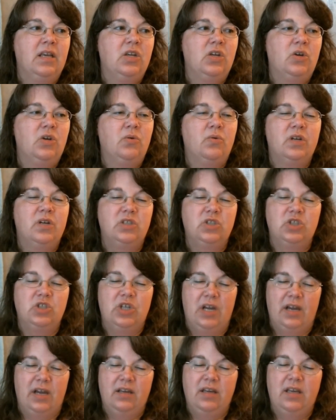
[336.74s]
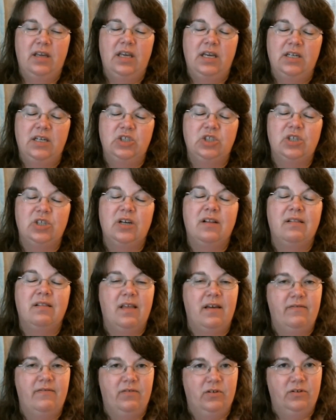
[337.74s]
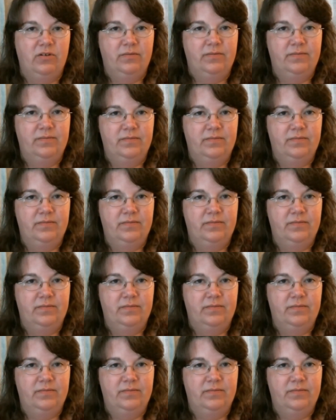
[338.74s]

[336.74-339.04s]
You can check each level.